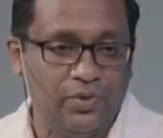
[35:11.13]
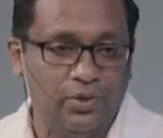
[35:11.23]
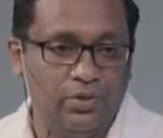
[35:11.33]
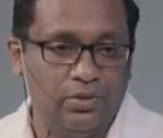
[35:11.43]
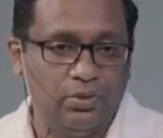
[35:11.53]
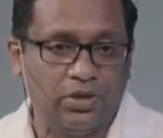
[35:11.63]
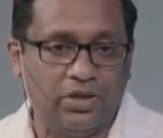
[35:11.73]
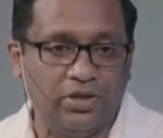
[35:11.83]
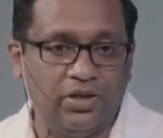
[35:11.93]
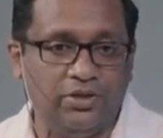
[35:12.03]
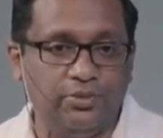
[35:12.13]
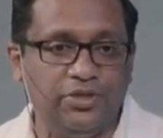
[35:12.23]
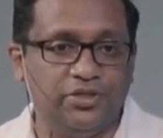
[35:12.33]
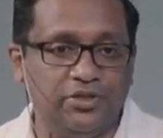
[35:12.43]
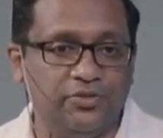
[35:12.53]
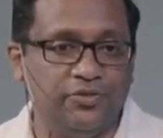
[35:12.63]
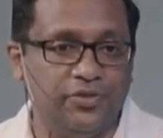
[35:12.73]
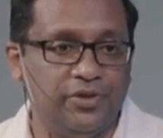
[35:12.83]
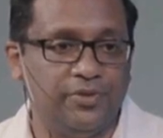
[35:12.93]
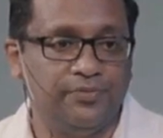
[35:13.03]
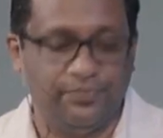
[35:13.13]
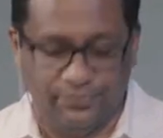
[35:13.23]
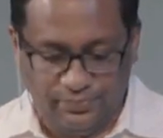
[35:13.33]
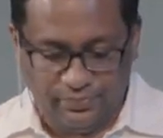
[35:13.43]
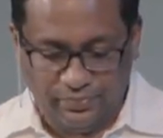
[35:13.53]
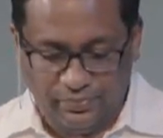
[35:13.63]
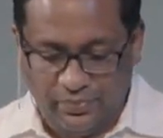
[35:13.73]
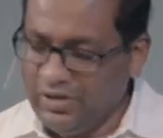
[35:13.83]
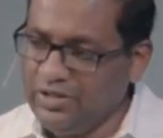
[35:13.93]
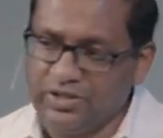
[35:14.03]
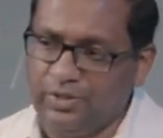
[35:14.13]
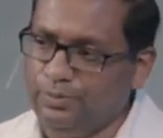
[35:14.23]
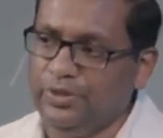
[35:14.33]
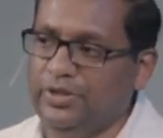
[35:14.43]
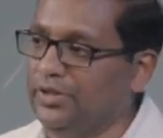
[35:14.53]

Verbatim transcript: He's completely good. He's constantly good.